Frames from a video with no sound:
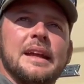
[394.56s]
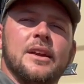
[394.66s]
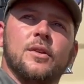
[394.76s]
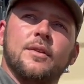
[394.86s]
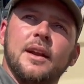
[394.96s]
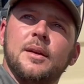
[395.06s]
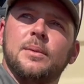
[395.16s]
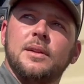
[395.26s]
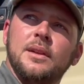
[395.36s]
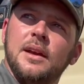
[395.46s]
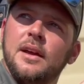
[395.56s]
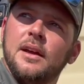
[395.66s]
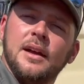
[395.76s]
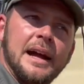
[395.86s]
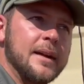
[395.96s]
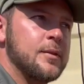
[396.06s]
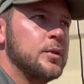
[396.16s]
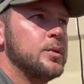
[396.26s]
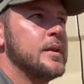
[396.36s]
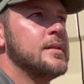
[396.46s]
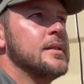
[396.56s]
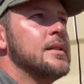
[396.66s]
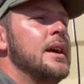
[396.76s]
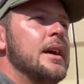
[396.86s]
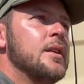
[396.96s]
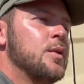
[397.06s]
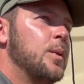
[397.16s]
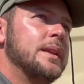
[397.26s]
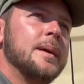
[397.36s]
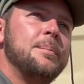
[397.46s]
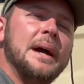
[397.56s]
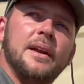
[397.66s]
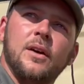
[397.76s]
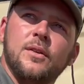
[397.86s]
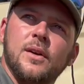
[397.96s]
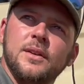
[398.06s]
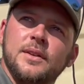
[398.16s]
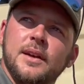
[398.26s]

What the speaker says: incredible axle twisters. So what the Panhard rod